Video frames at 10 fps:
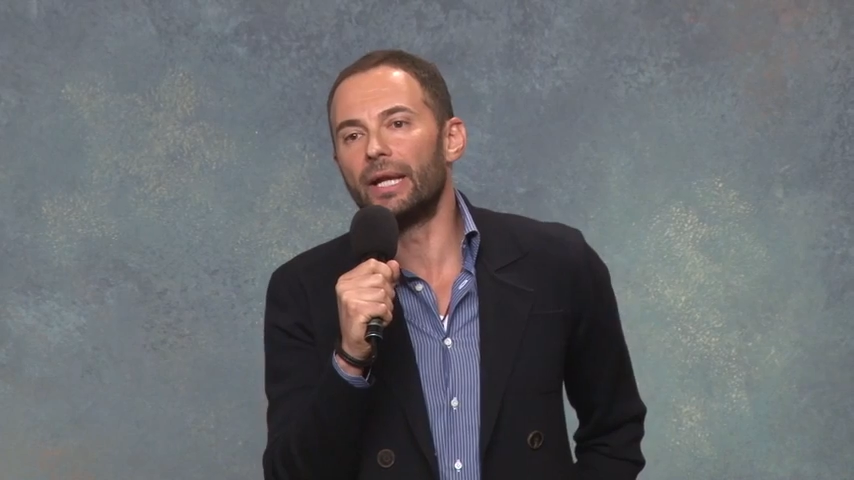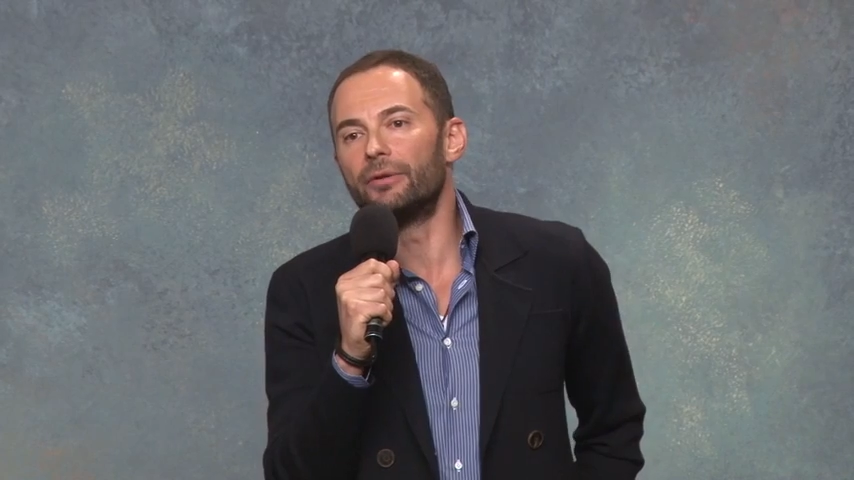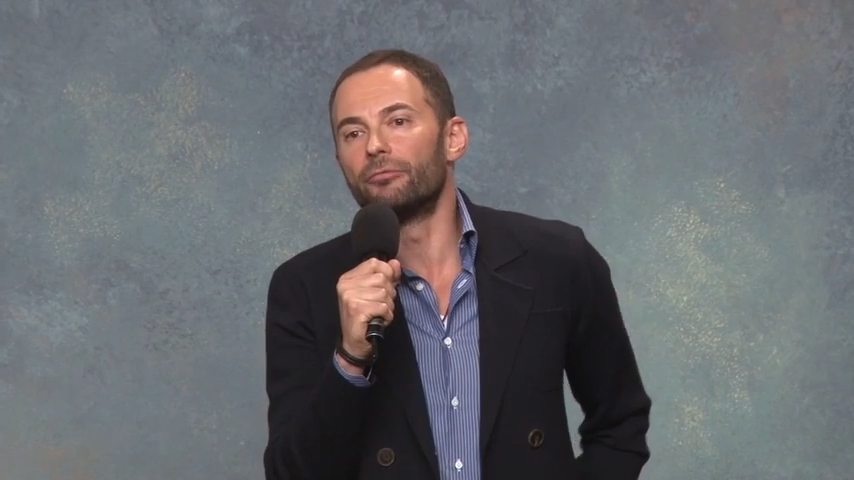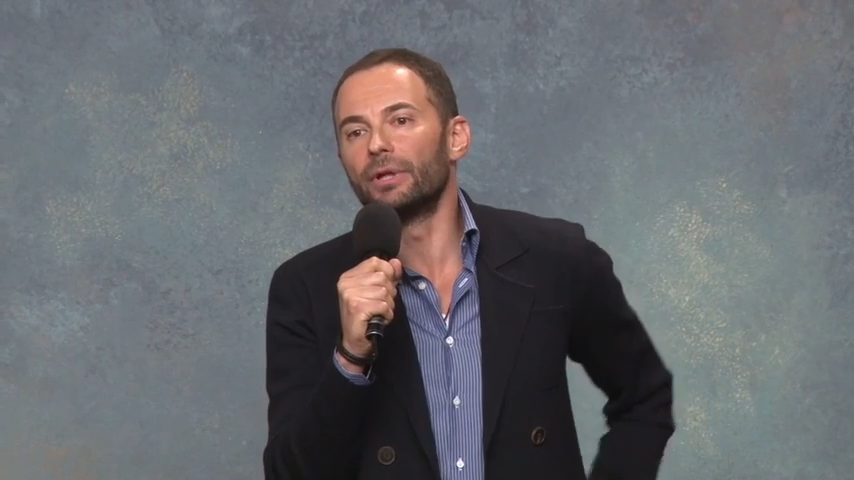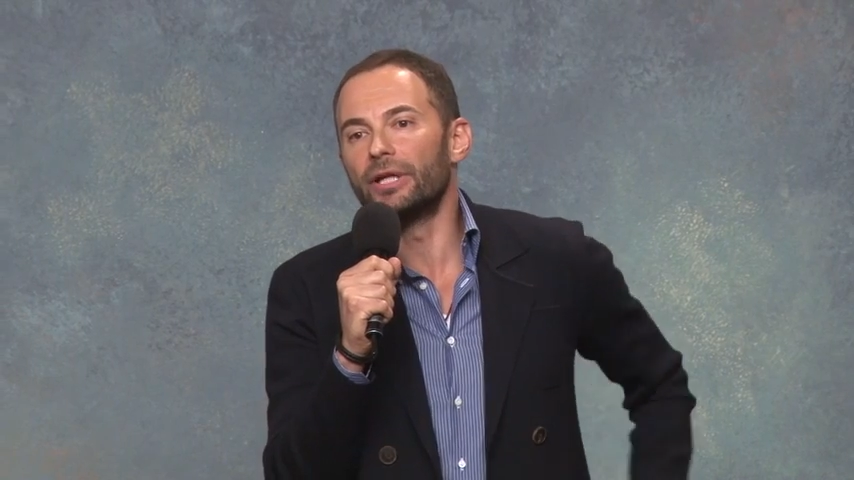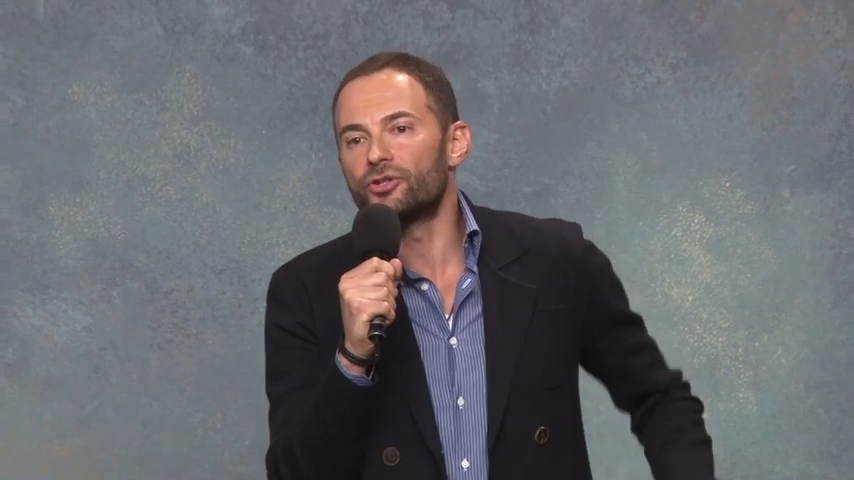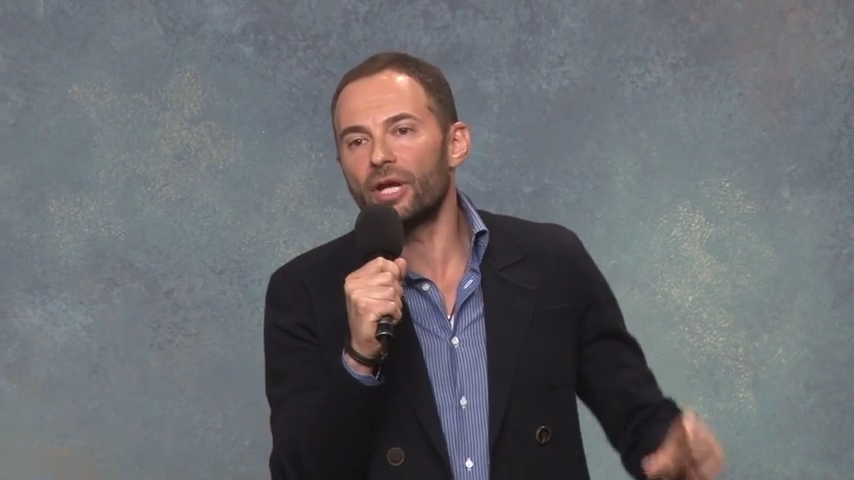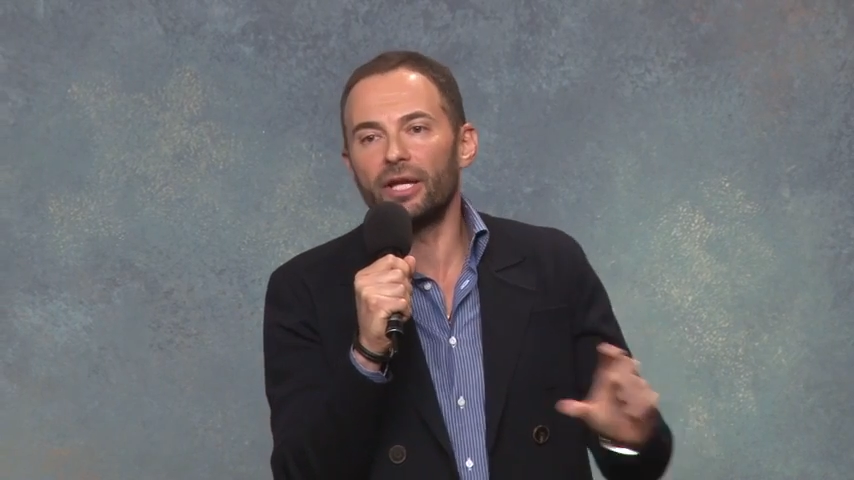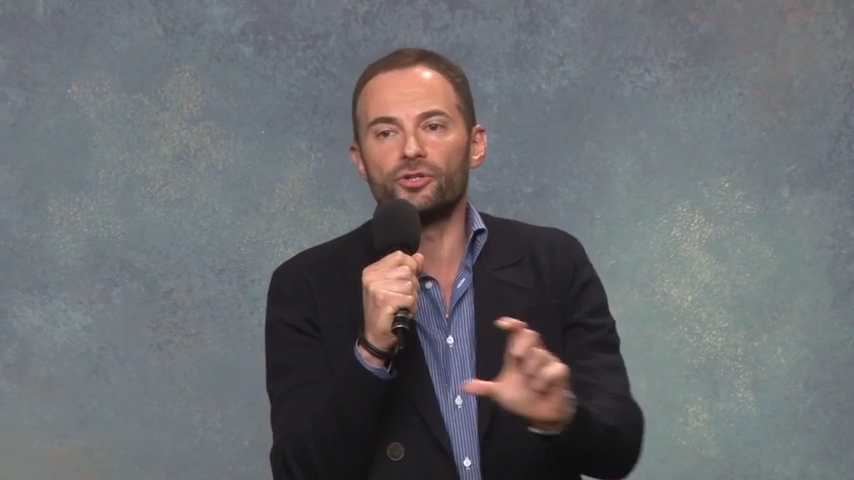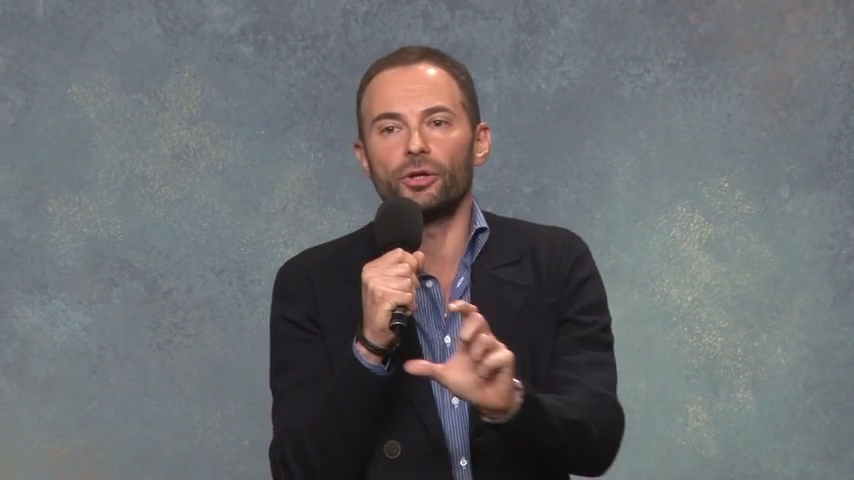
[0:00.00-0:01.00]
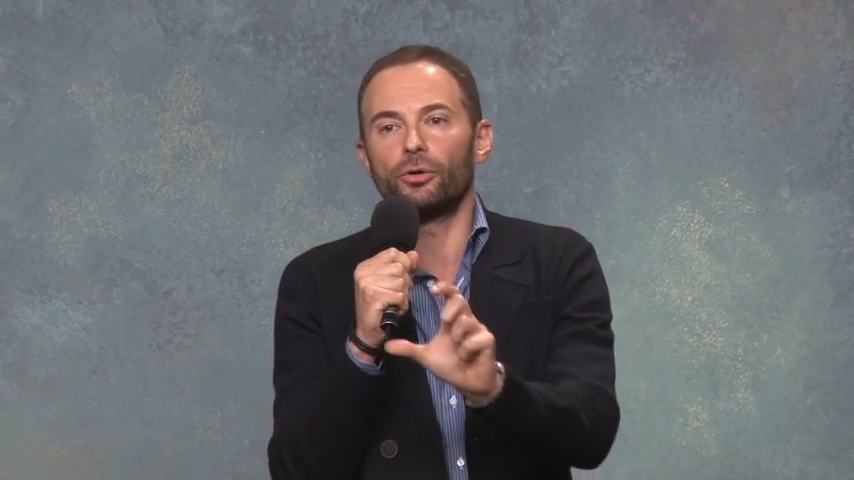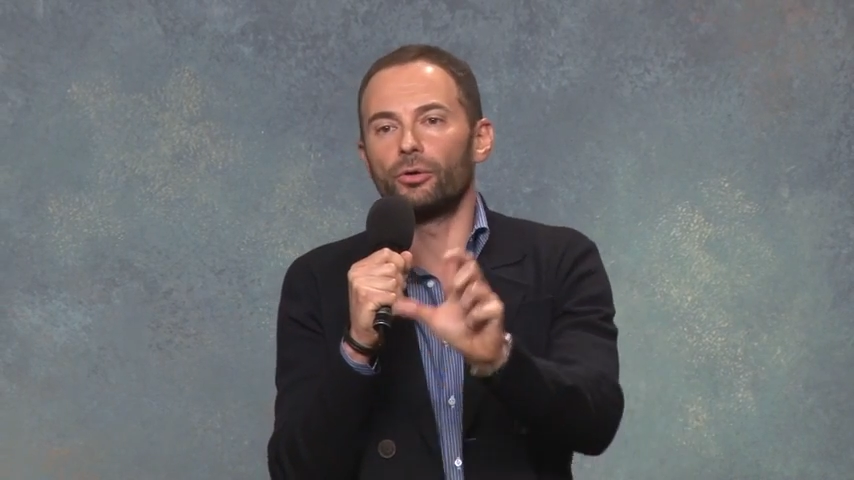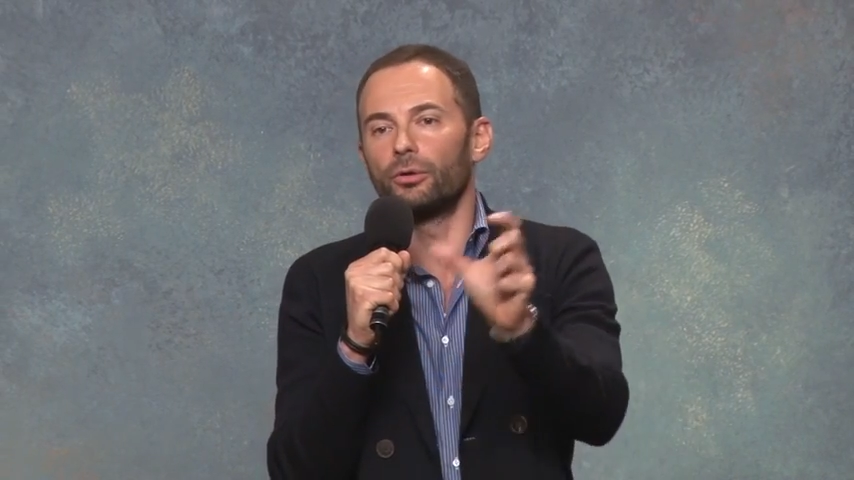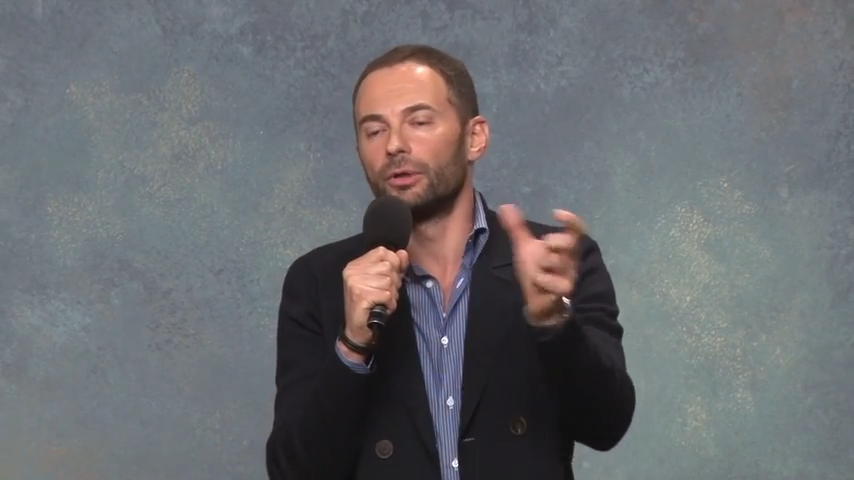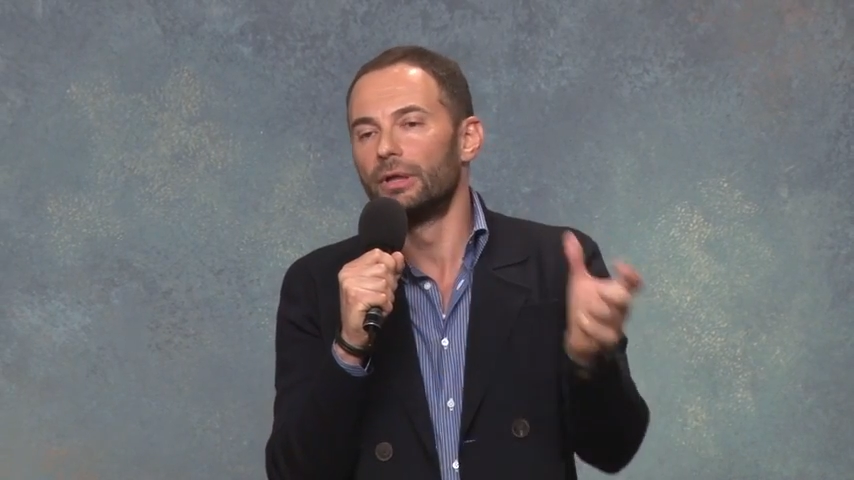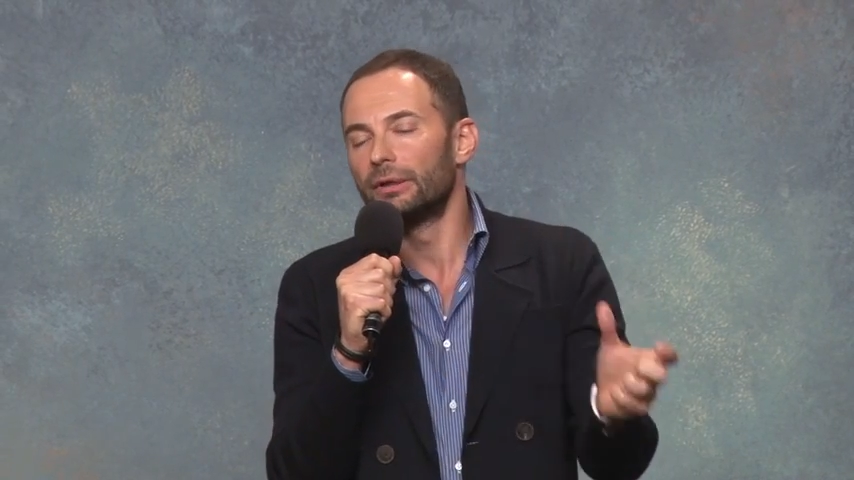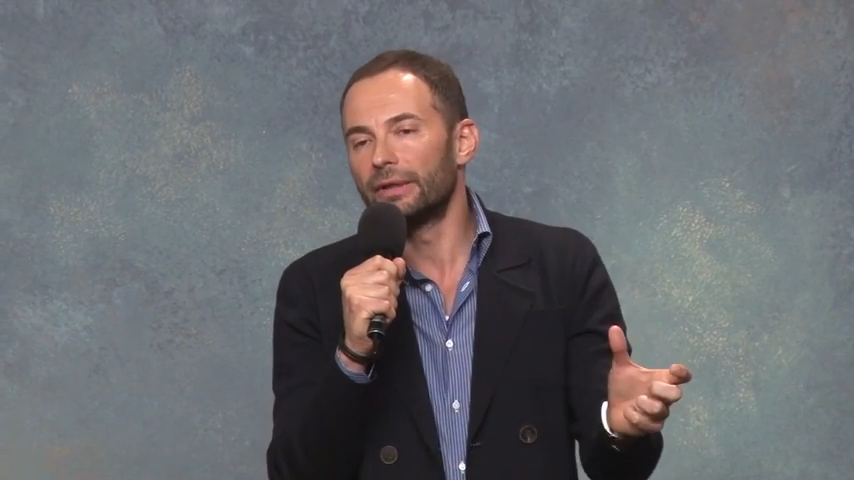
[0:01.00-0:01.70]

and really change the whole